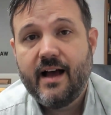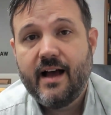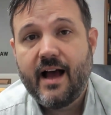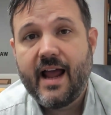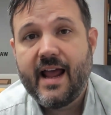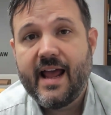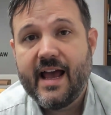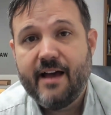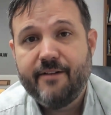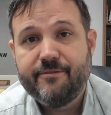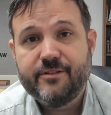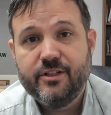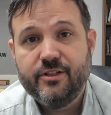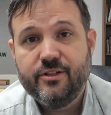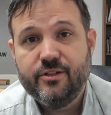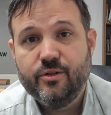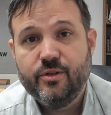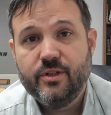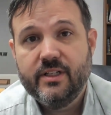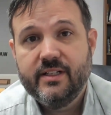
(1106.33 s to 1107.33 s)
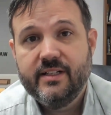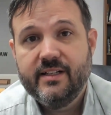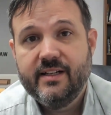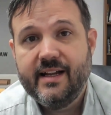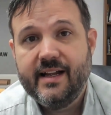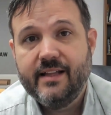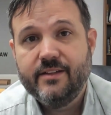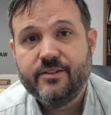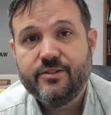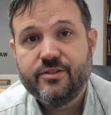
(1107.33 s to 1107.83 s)
I have to do it.
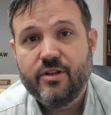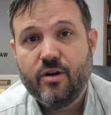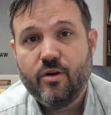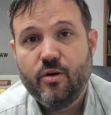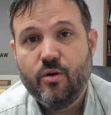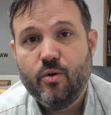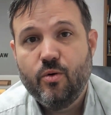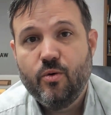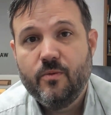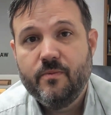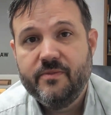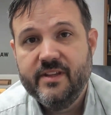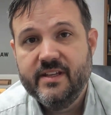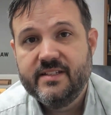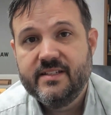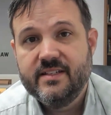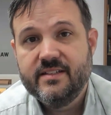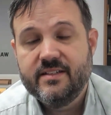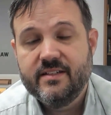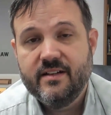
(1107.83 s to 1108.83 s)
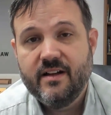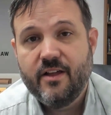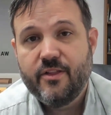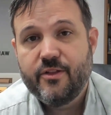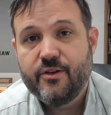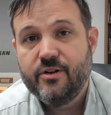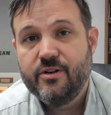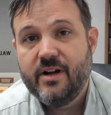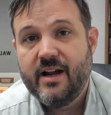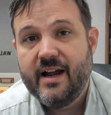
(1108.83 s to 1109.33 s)
And so this is
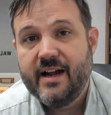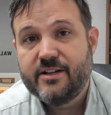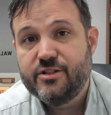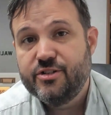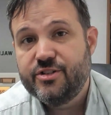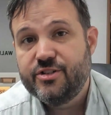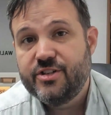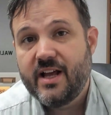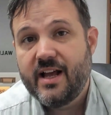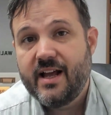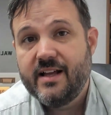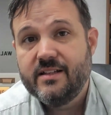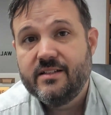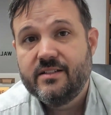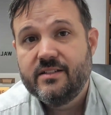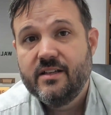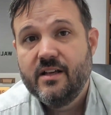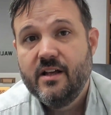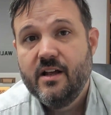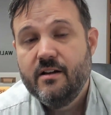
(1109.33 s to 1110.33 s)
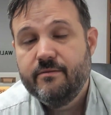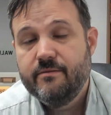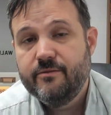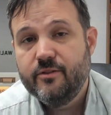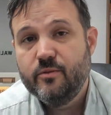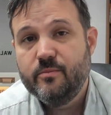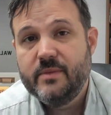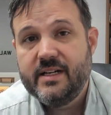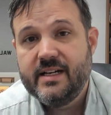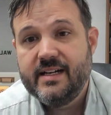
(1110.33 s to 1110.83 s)
another exercise
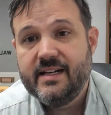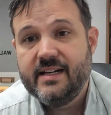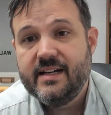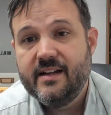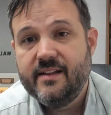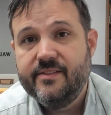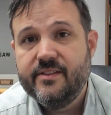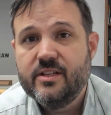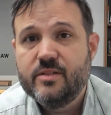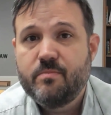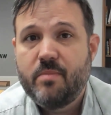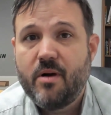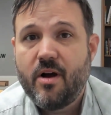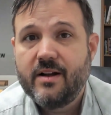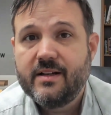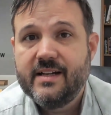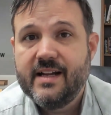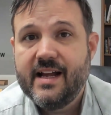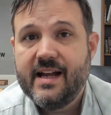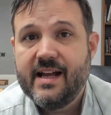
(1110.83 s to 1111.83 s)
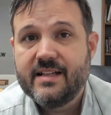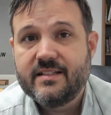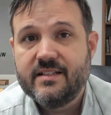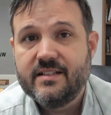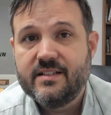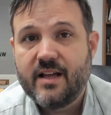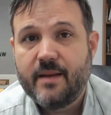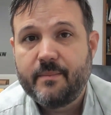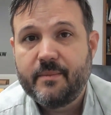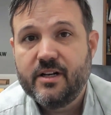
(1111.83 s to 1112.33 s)
for me in this podcast,
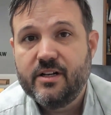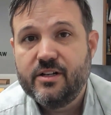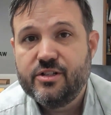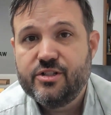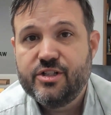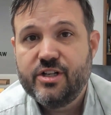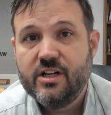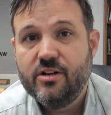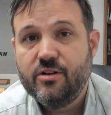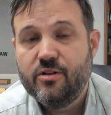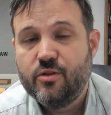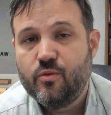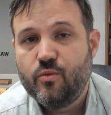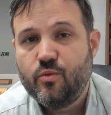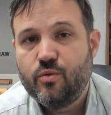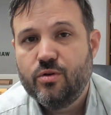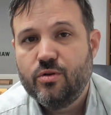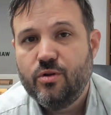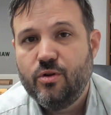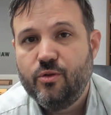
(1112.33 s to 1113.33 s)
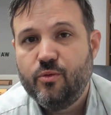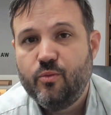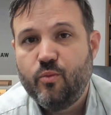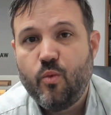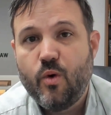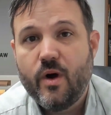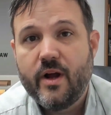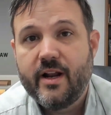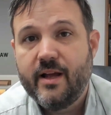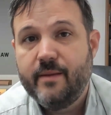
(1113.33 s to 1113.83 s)
is I'm going to share to the world
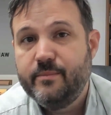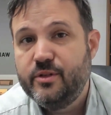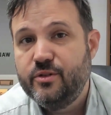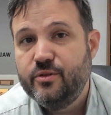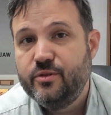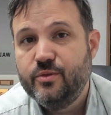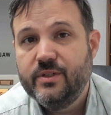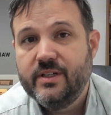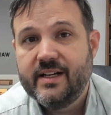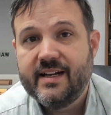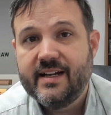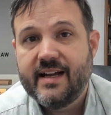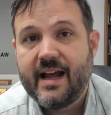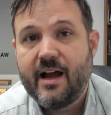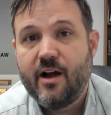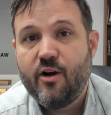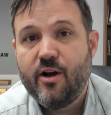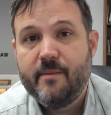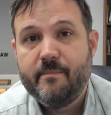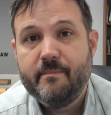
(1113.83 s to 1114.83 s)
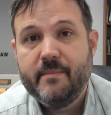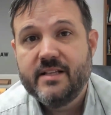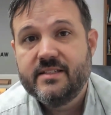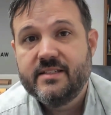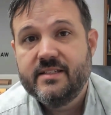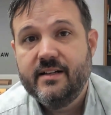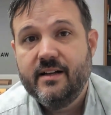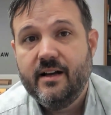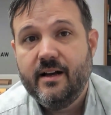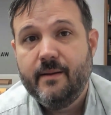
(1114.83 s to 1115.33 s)
what I'm doing and how I'm
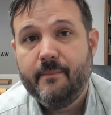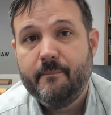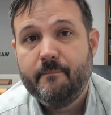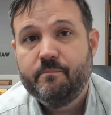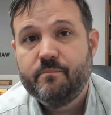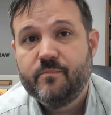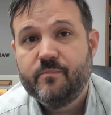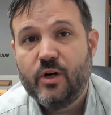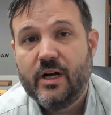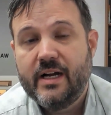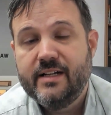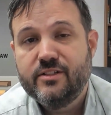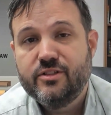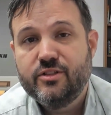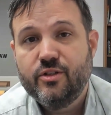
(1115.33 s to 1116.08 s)
messing up, right?